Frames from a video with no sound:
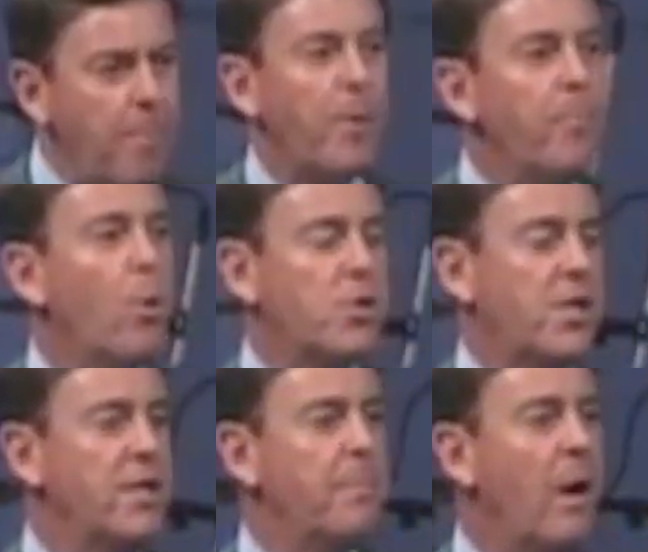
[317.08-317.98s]

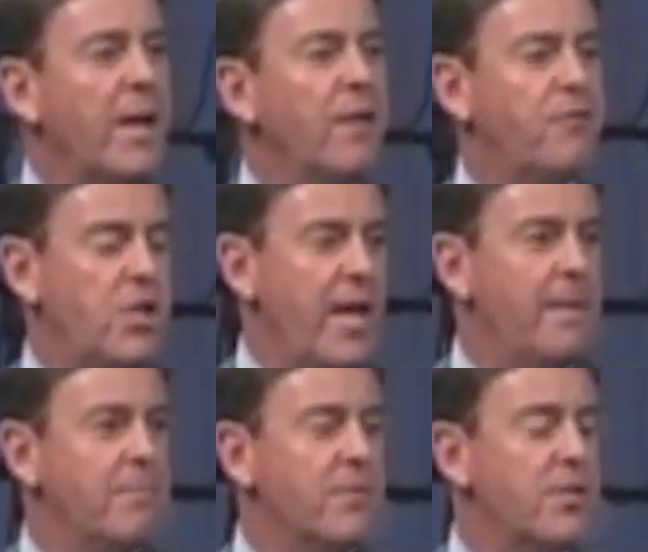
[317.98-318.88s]
uppermost in the mind of
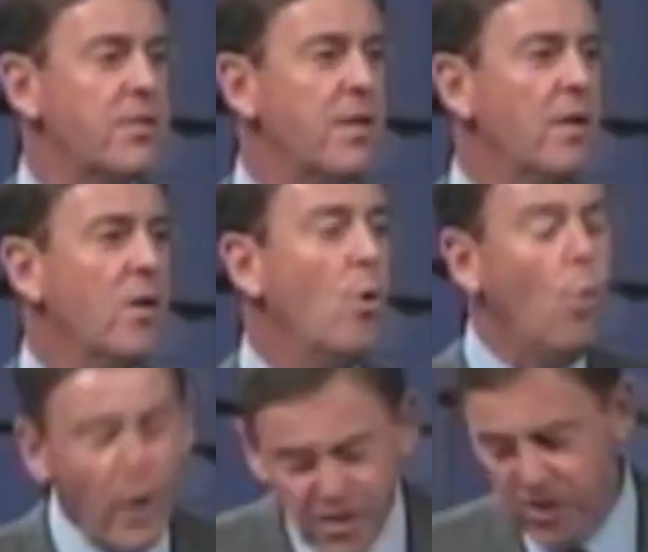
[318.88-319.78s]
James.
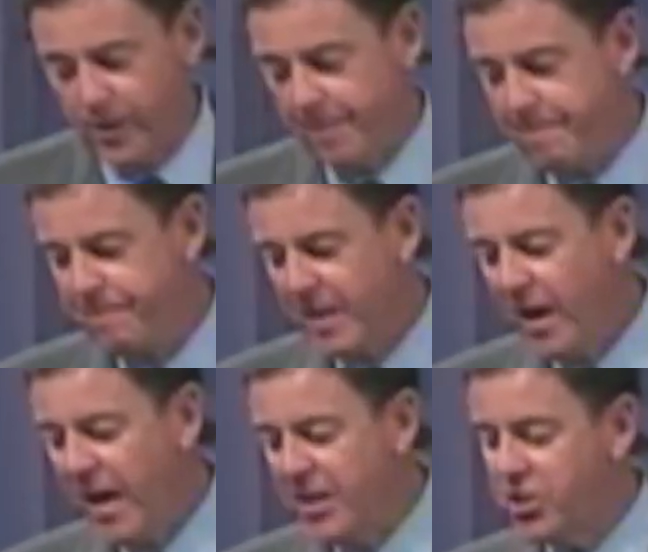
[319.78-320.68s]
Wisdom
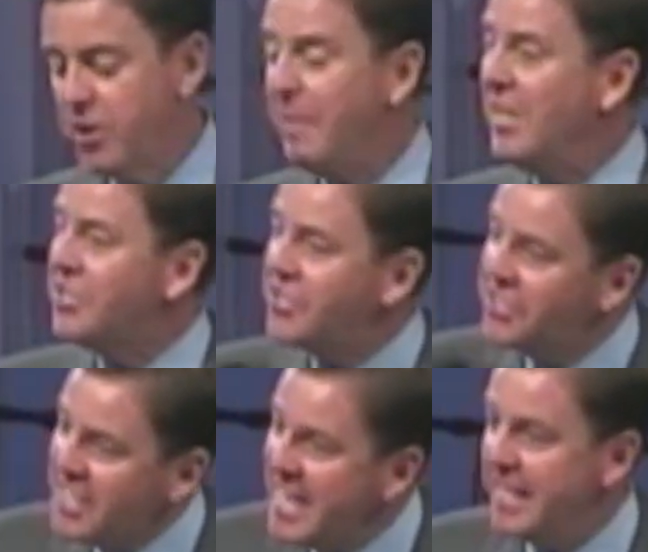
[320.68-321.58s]
is to be
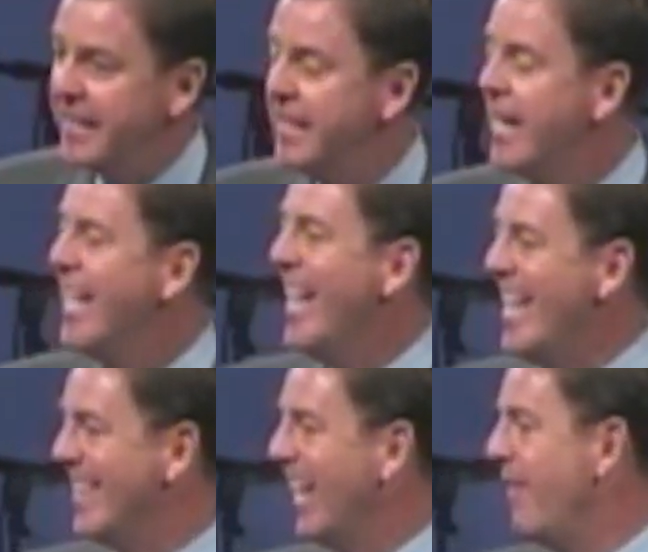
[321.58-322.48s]
seen
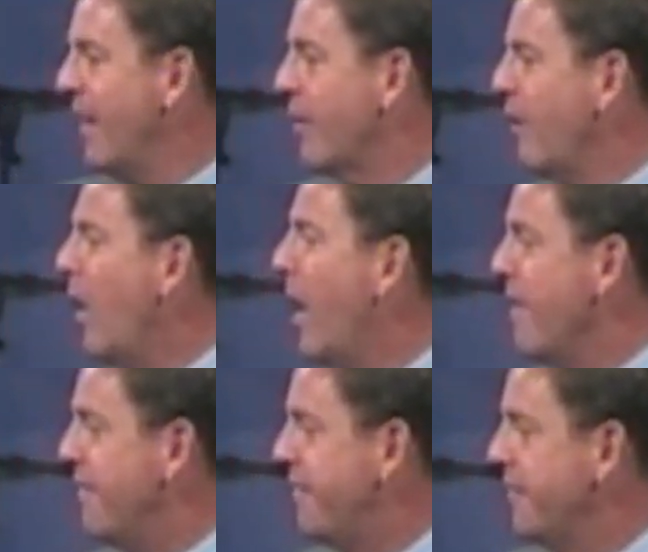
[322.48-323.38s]
in the living of
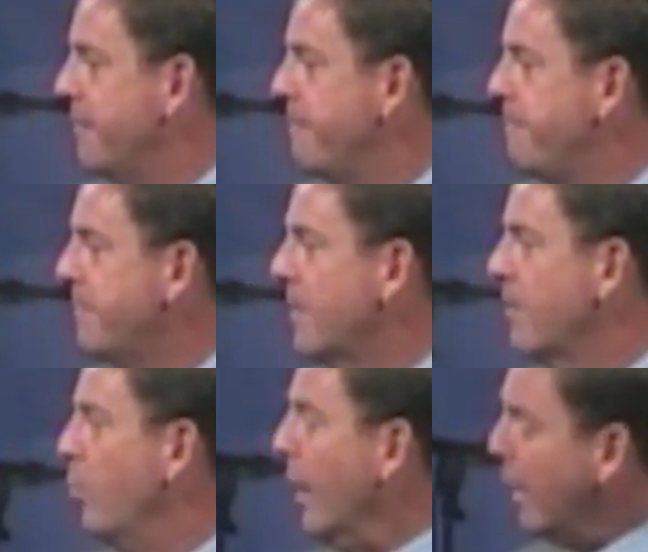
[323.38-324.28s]
life.
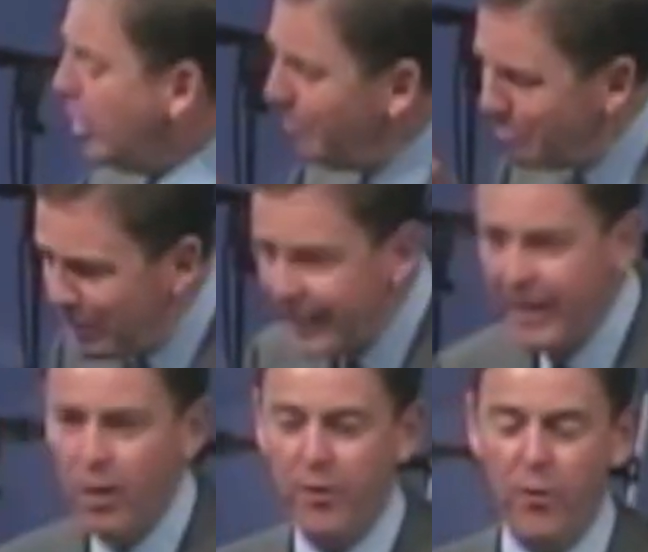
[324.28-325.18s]
We are
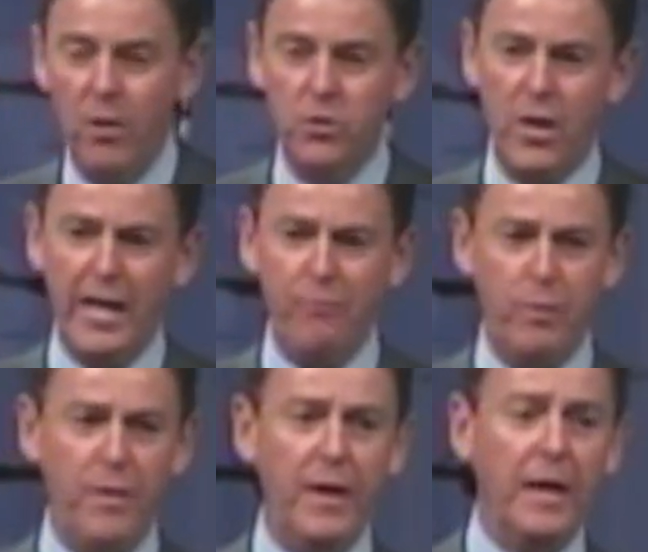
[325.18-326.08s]
completely on the wrong track if
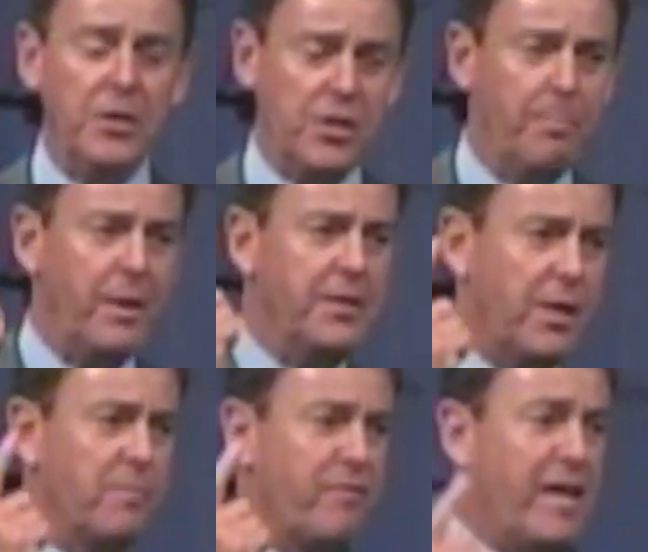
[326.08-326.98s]
we're thinking simply in
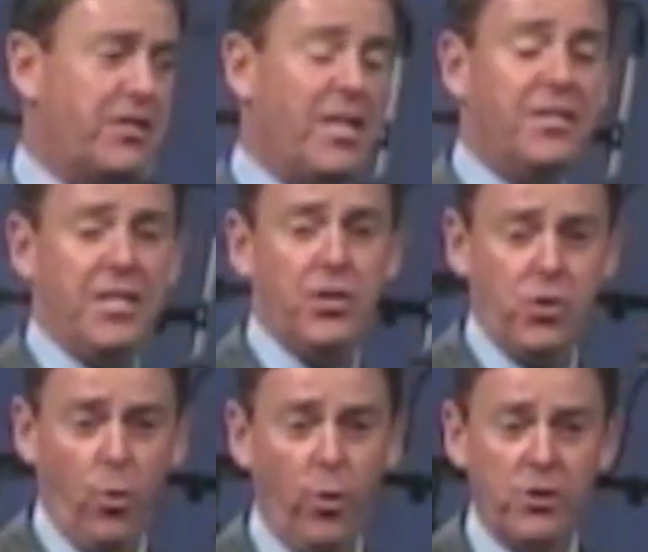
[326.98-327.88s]
terms of SAT
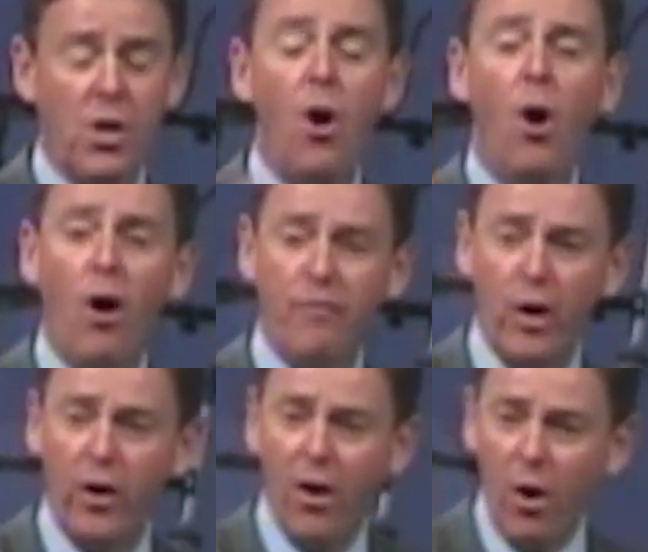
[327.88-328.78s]
scores, of
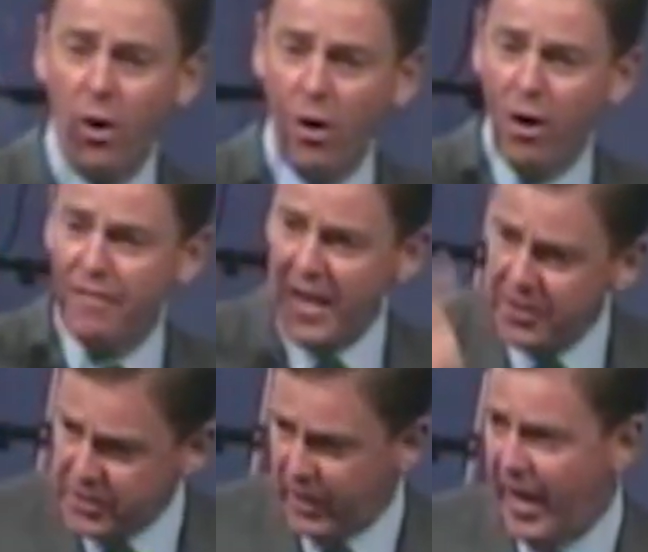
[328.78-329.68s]
our, or of
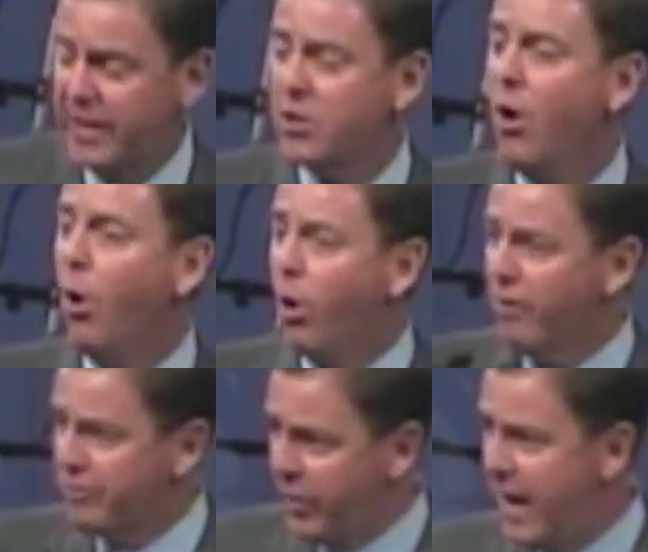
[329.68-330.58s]
intellect, or
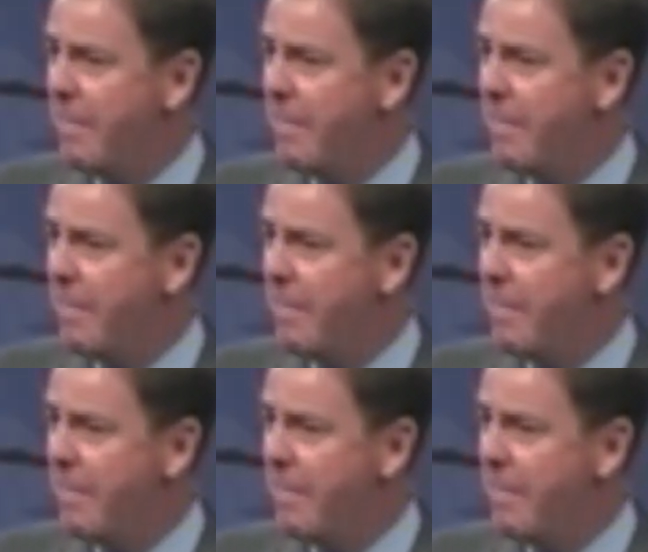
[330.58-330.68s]
of gray